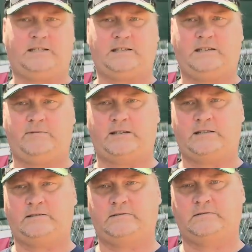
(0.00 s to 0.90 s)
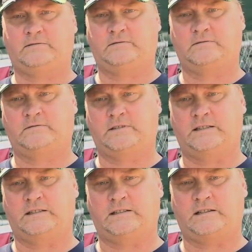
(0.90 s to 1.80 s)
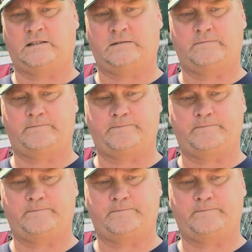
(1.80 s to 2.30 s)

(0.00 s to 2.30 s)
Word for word: C, man. And um,